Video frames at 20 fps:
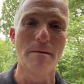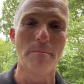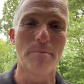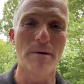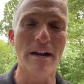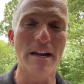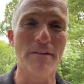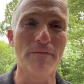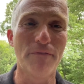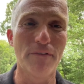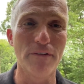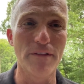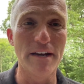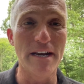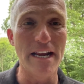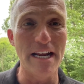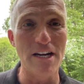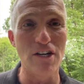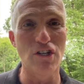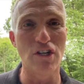praying for the
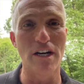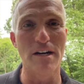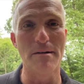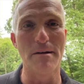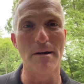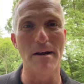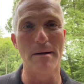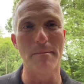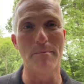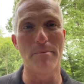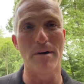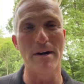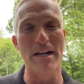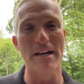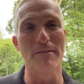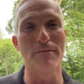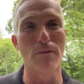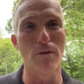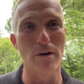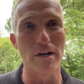nation and
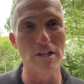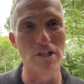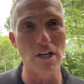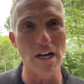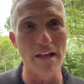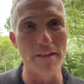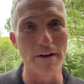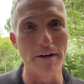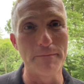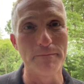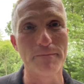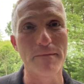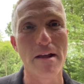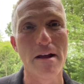praying for each other.